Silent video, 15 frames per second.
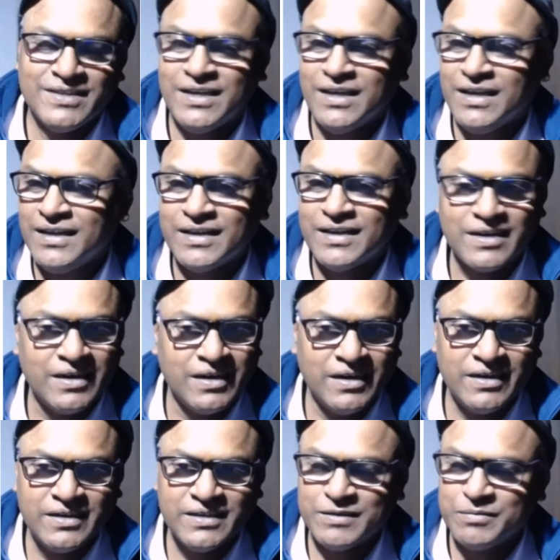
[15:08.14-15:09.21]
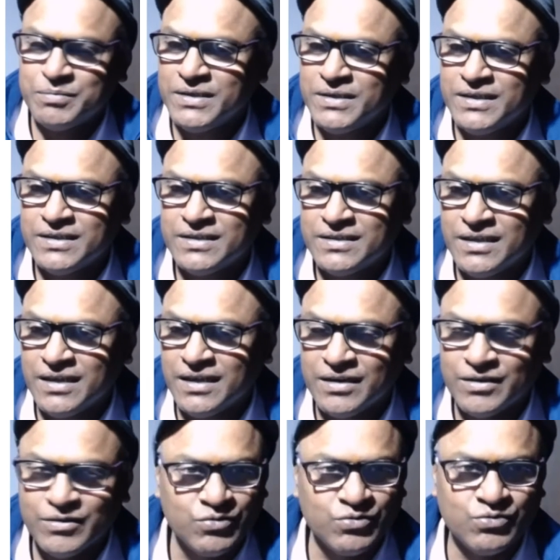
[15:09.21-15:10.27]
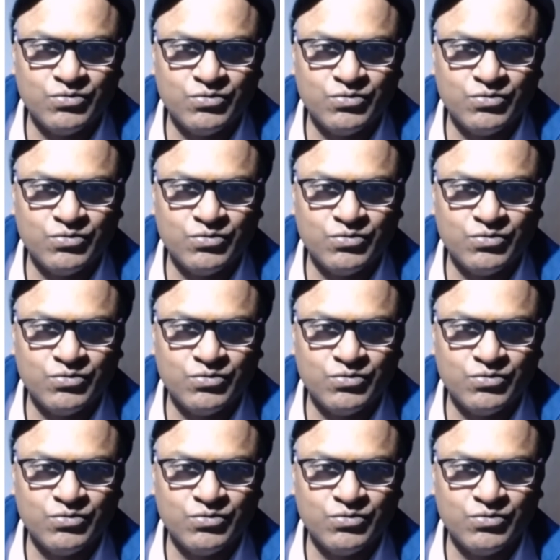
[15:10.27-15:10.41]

I can't speak Telugu.